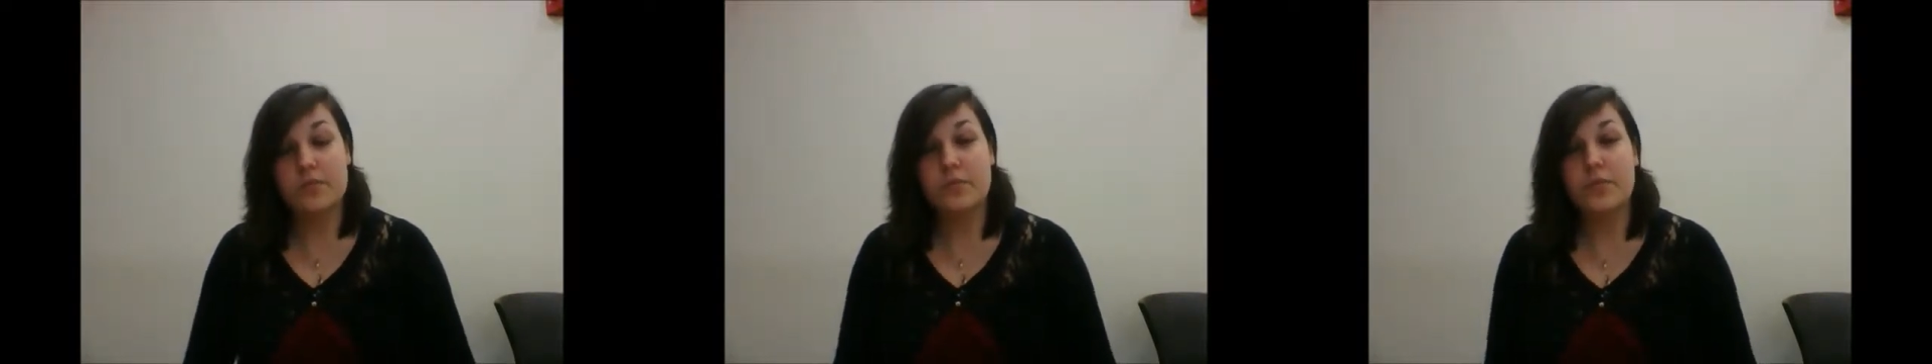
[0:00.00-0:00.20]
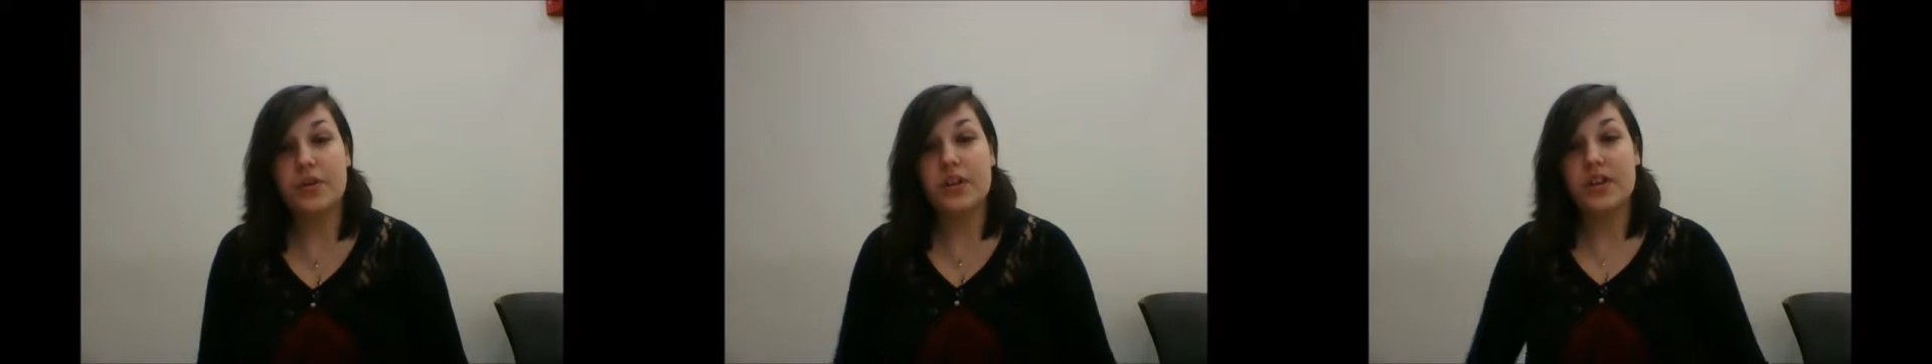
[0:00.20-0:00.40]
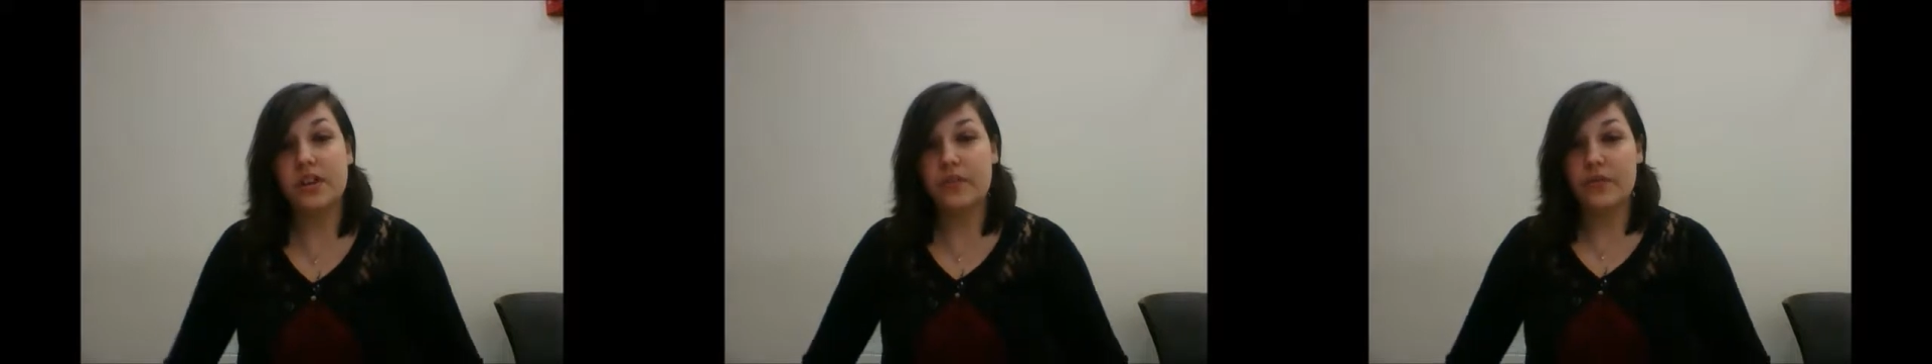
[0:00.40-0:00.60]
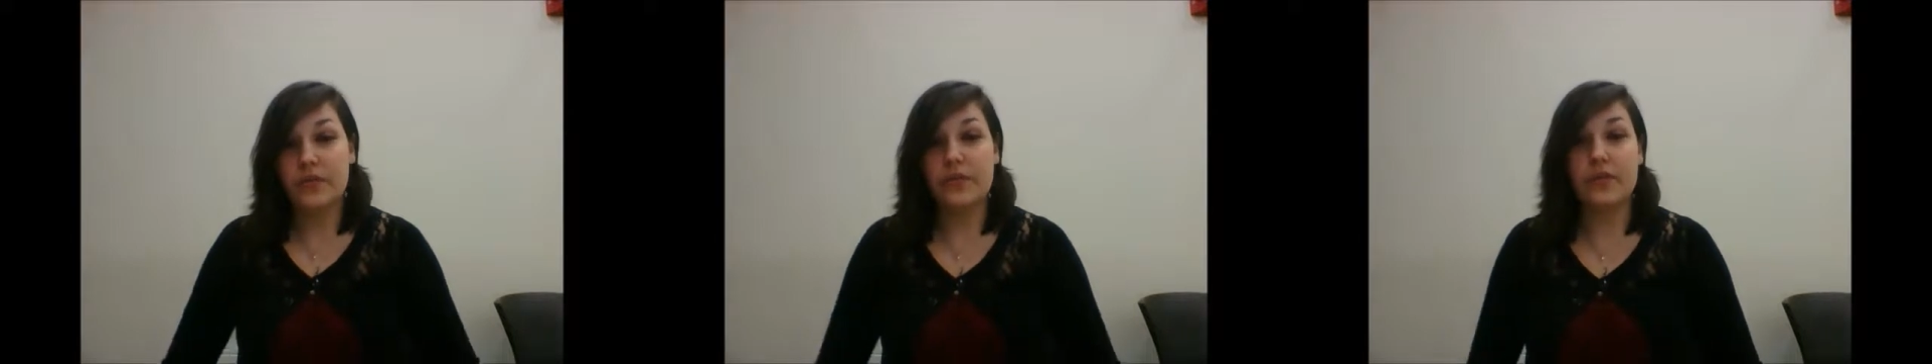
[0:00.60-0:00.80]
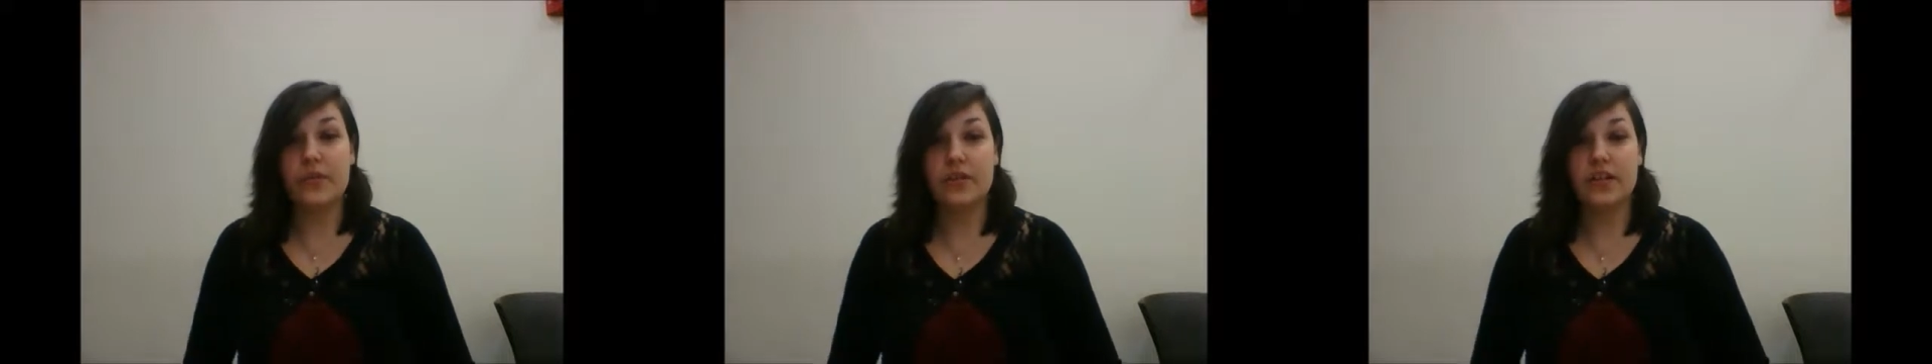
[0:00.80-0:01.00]
Breathe in for
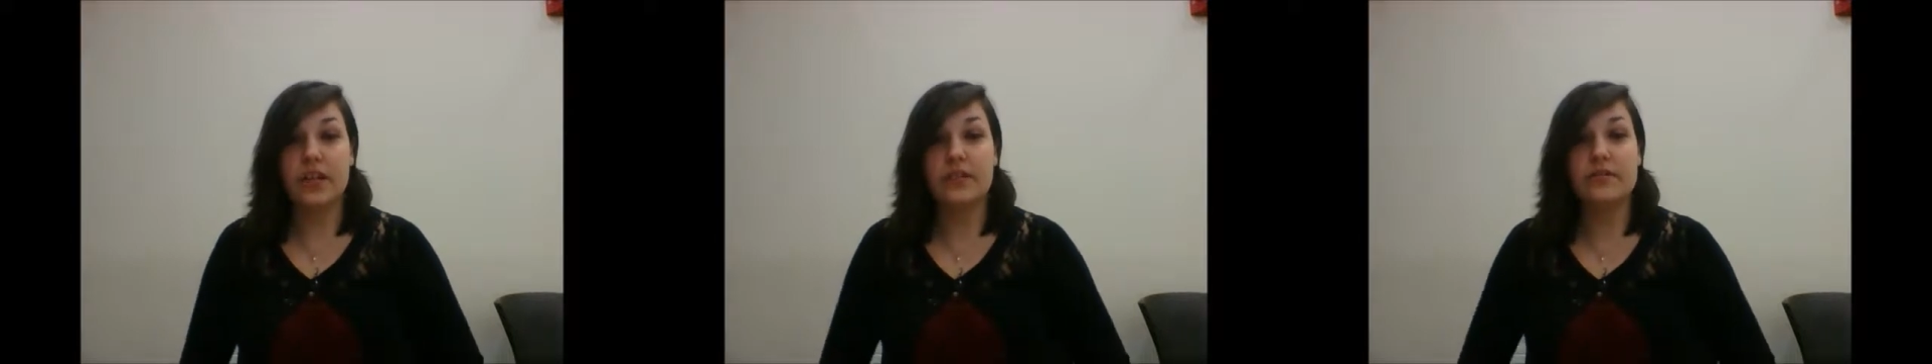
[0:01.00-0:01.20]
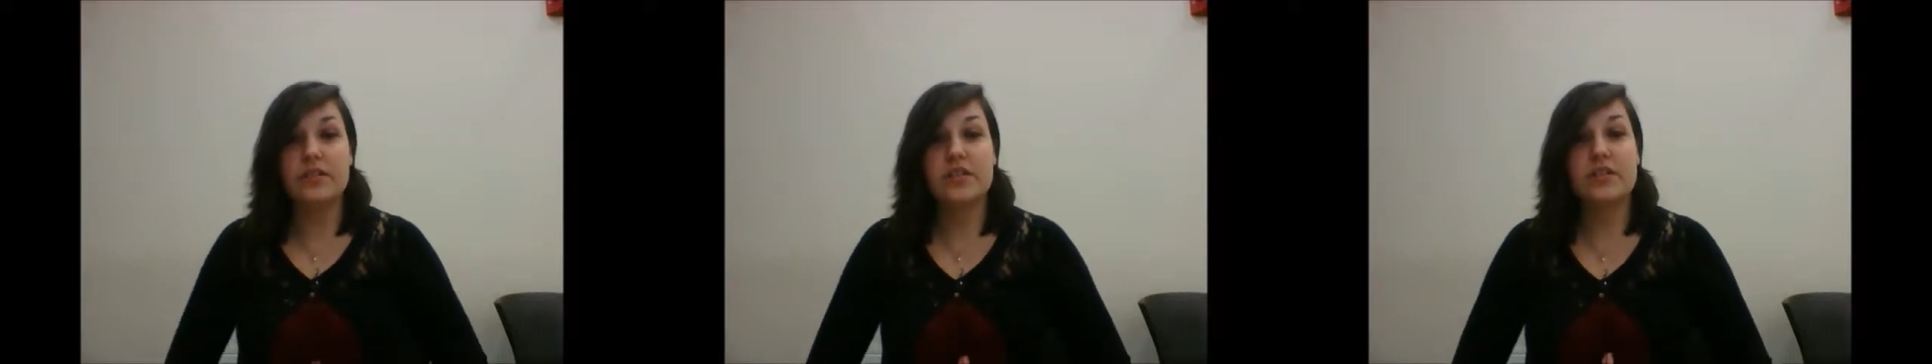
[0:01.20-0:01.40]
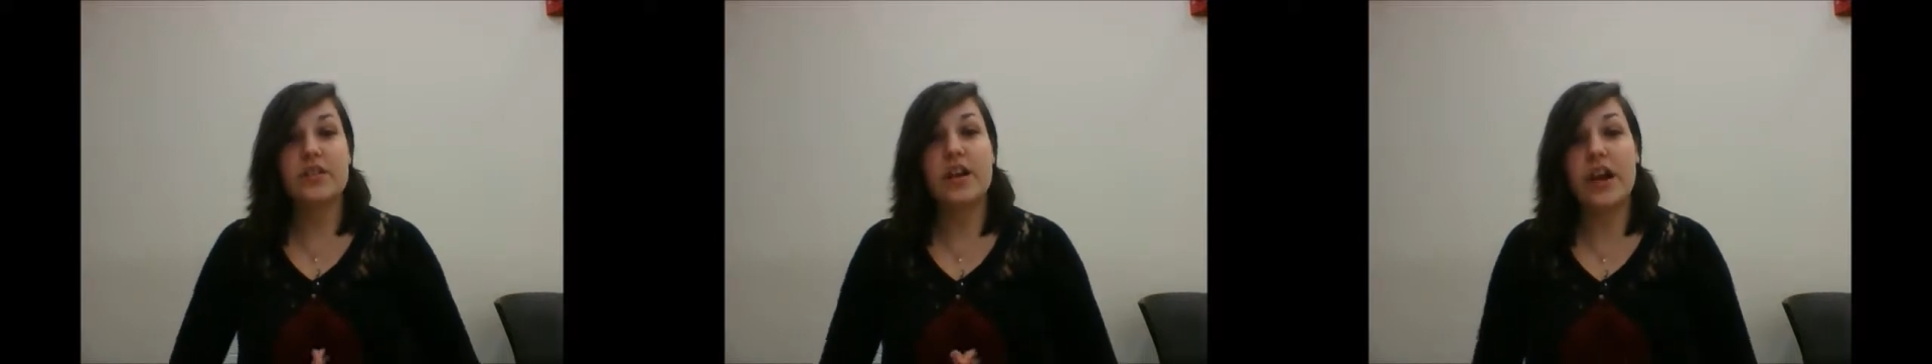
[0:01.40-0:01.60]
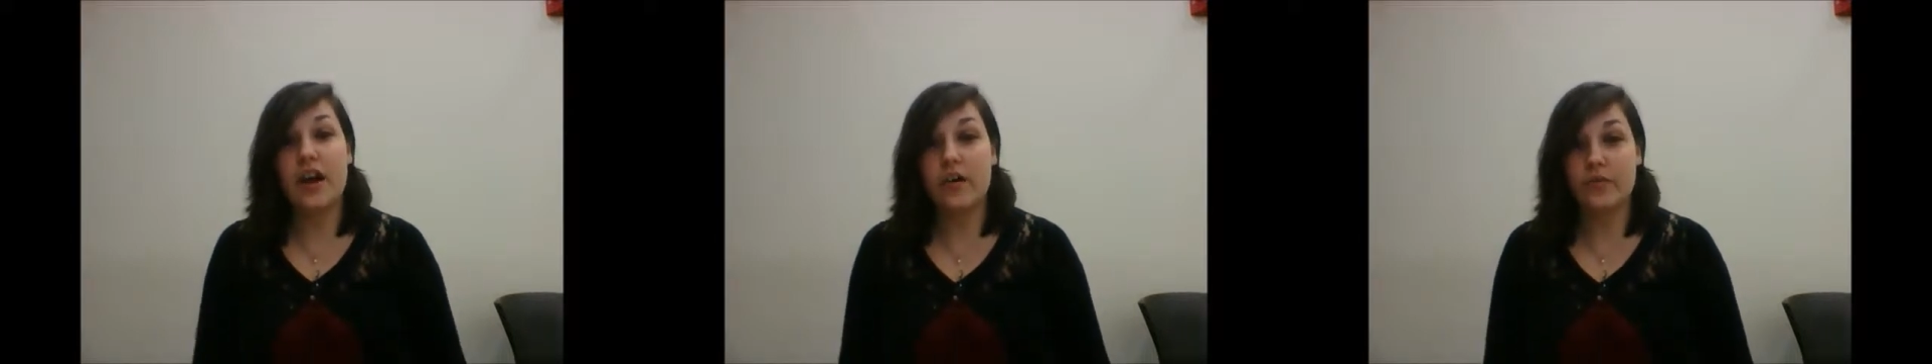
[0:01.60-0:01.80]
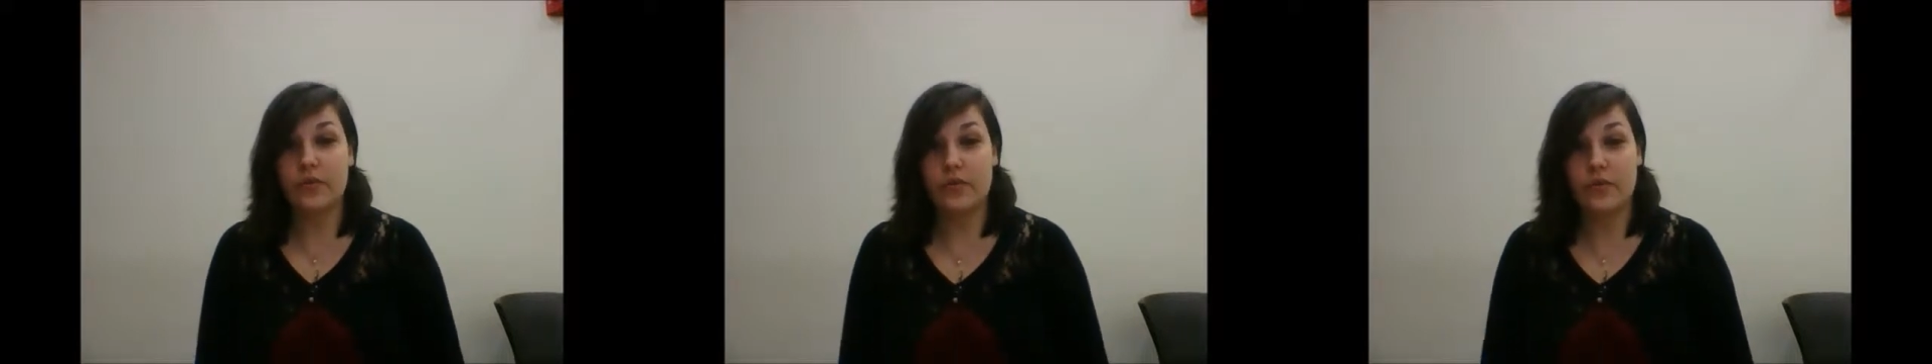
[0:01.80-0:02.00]
4 counts,
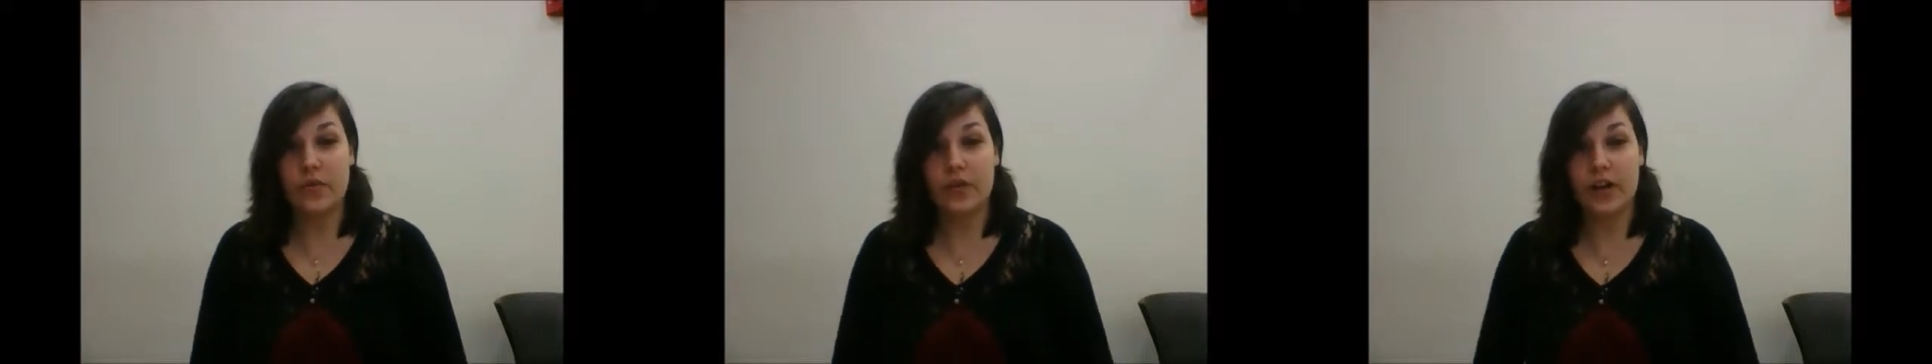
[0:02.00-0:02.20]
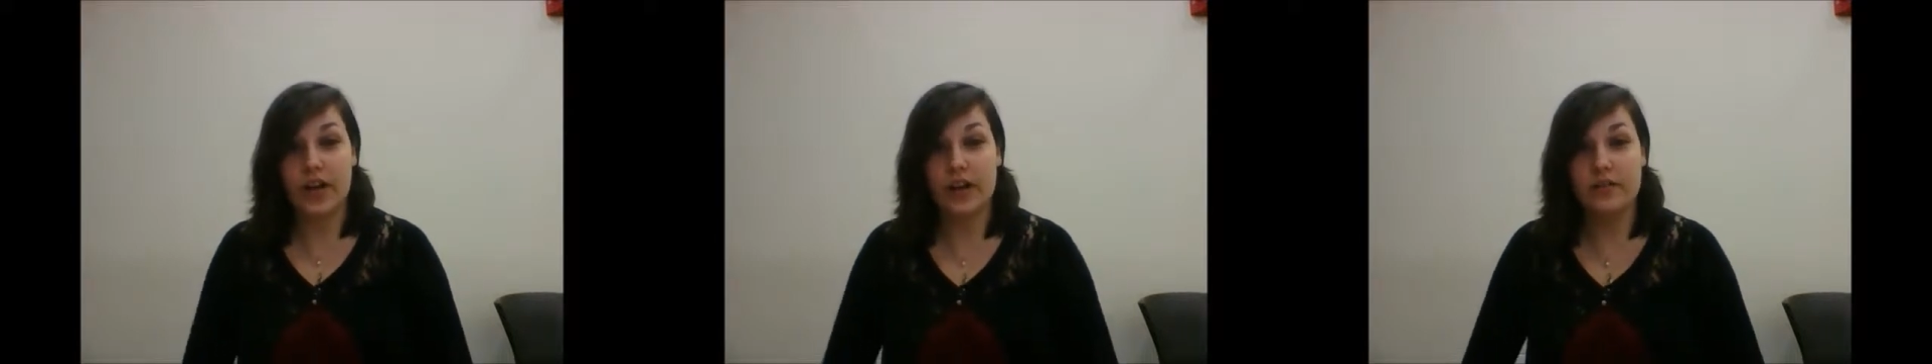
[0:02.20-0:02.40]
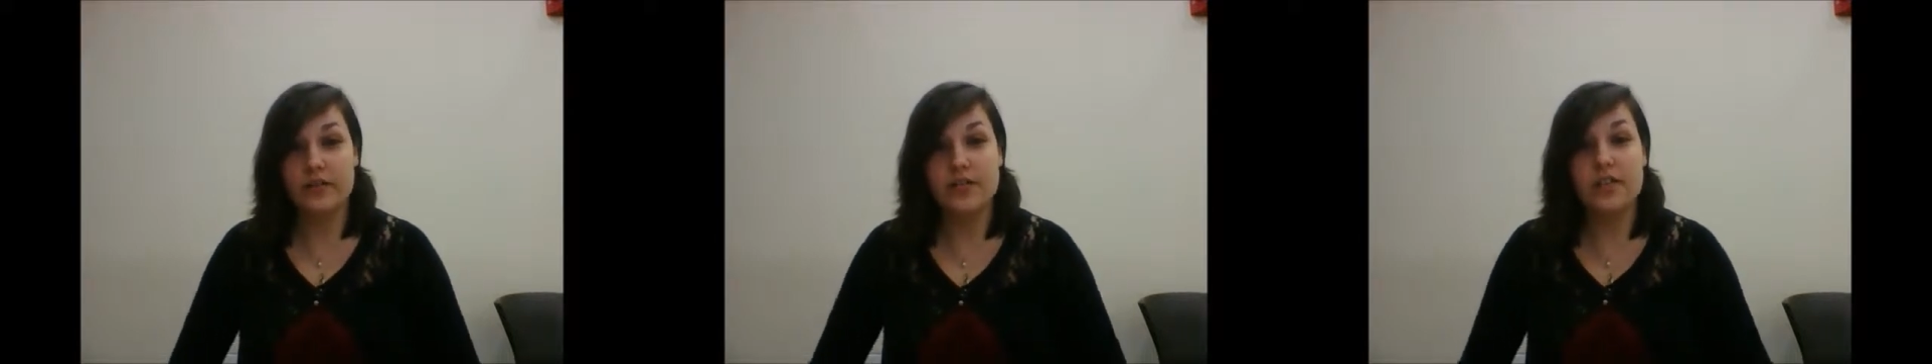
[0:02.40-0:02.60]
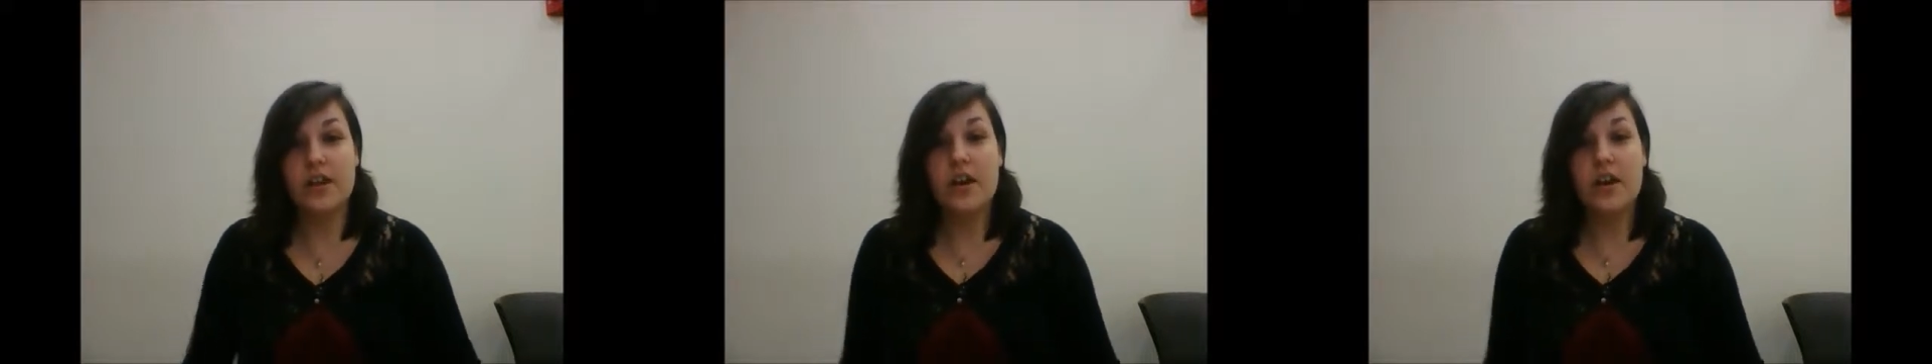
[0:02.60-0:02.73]
out for 4 counts.